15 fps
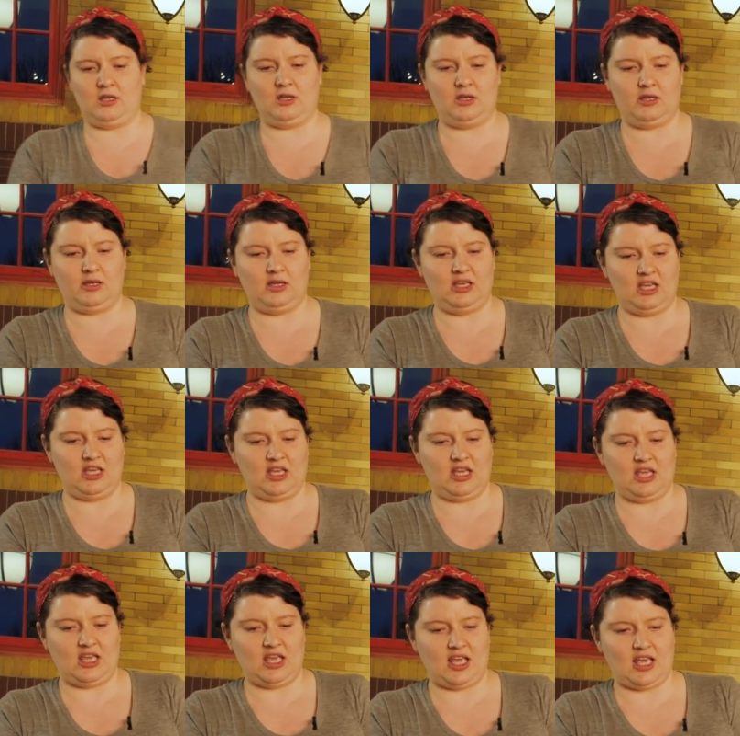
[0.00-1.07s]

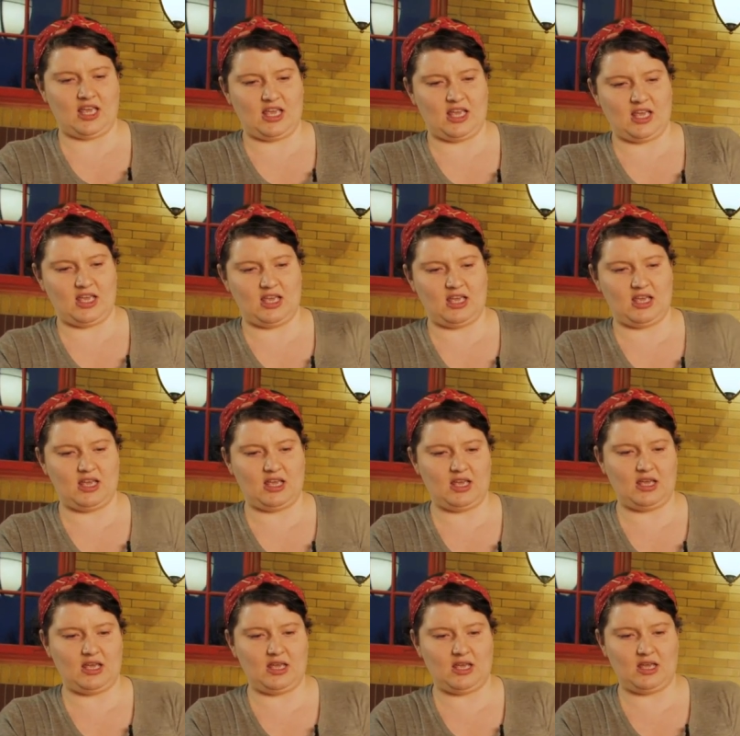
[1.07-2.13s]

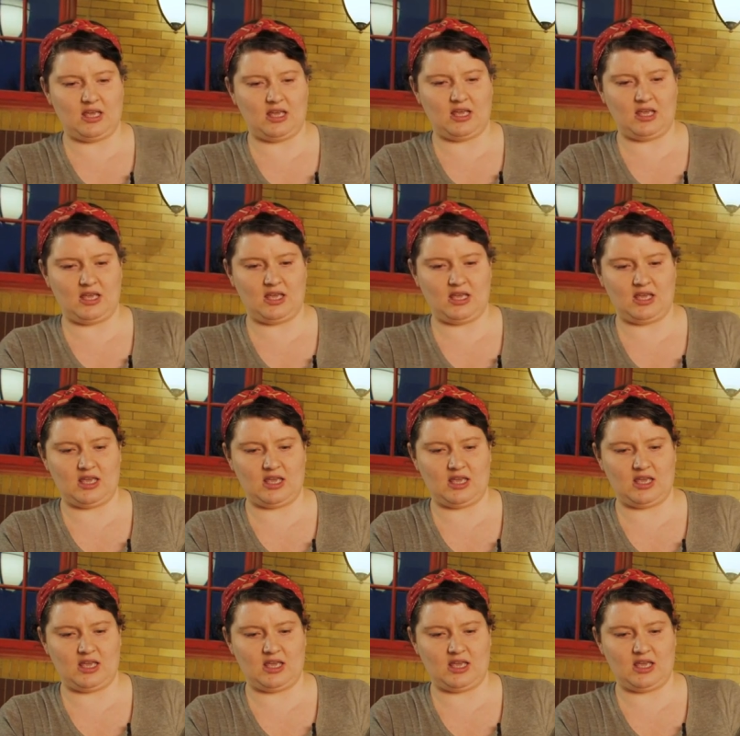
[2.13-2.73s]
No one is speaking in this clip.